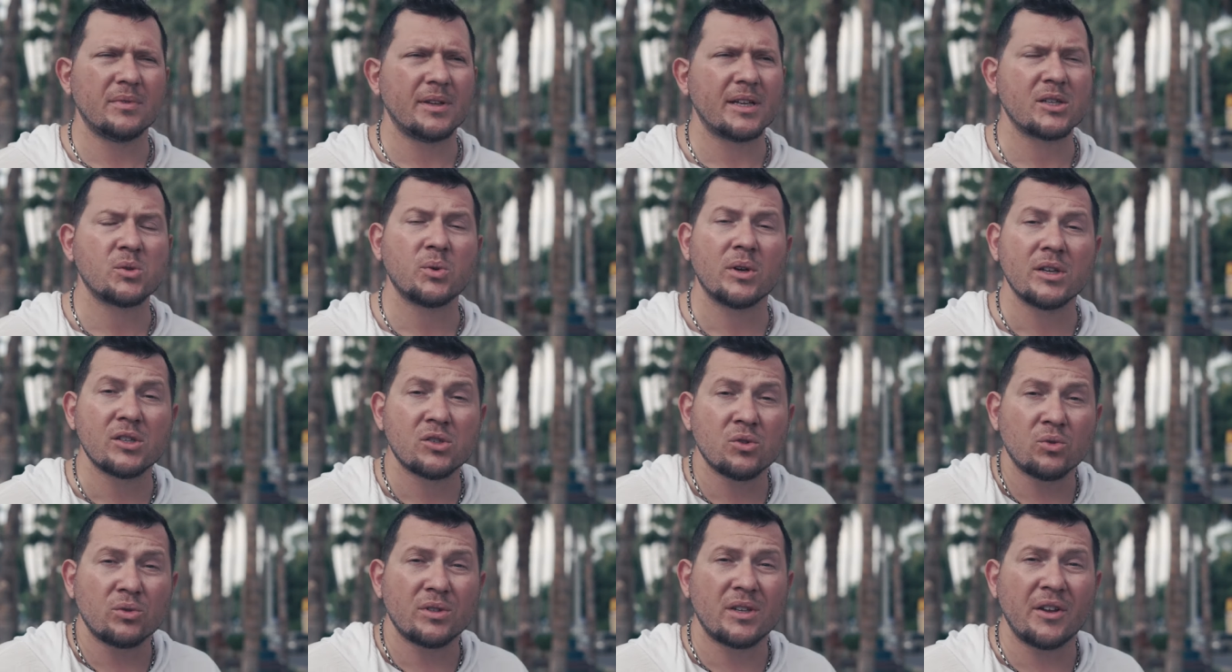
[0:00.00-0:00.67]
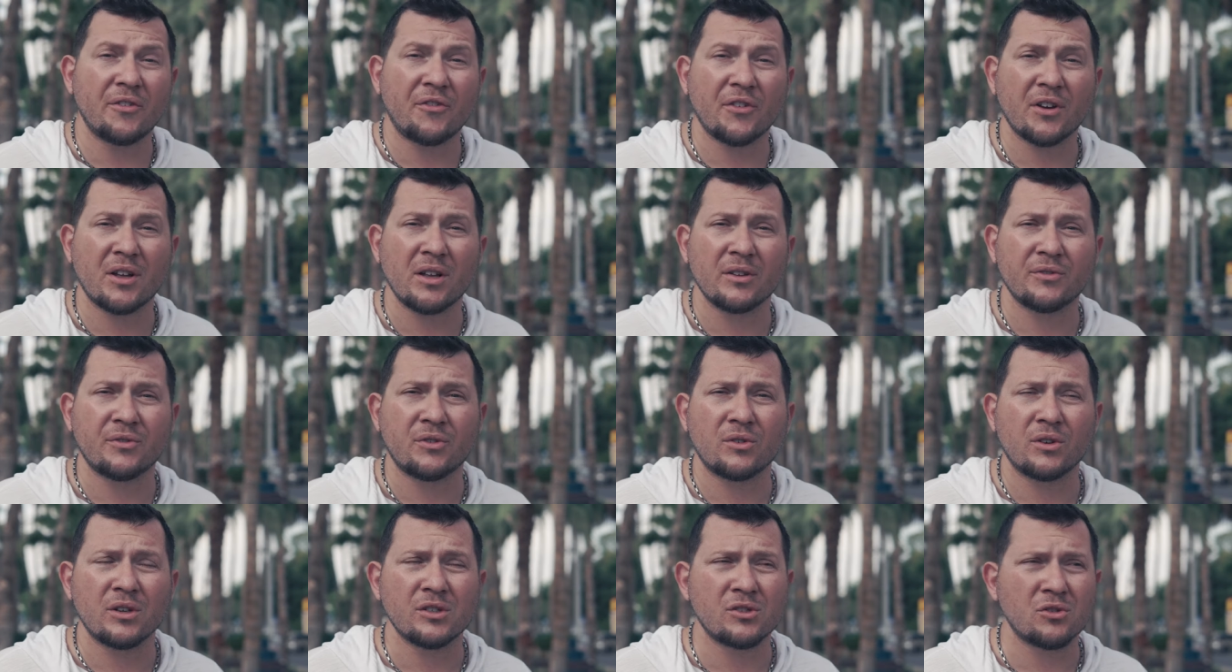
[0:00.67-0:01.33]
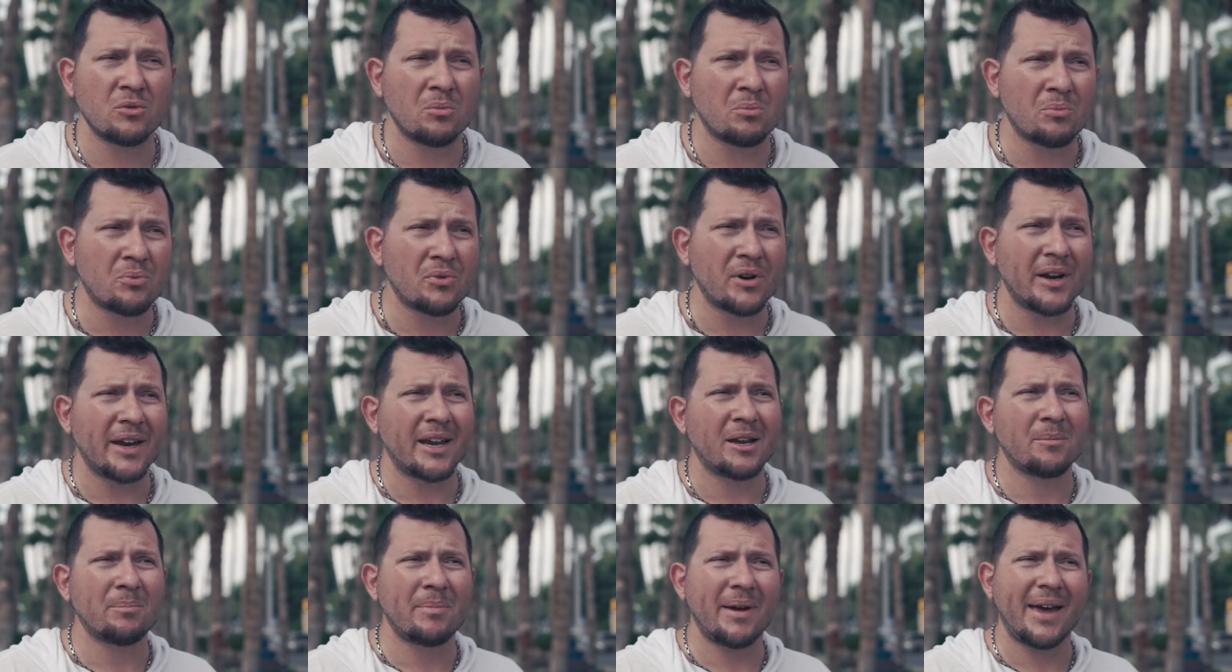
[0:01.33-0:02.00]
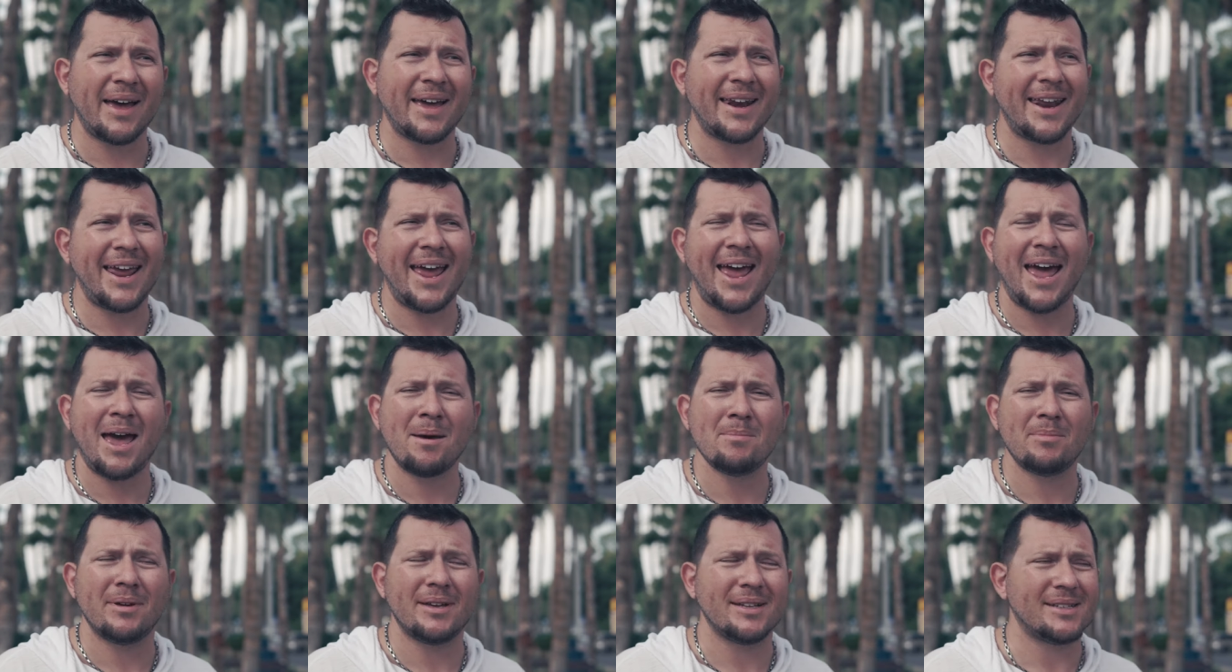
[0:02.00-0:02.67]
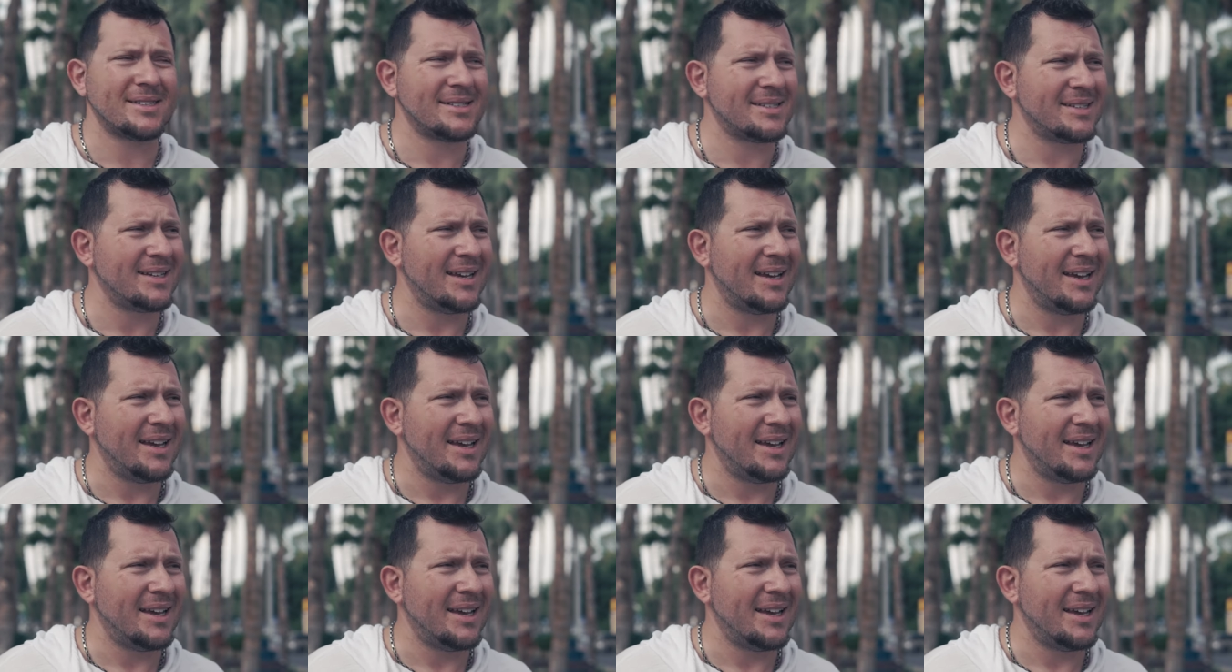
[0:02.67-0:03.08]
That's why it's so difficult for us to break bad habits,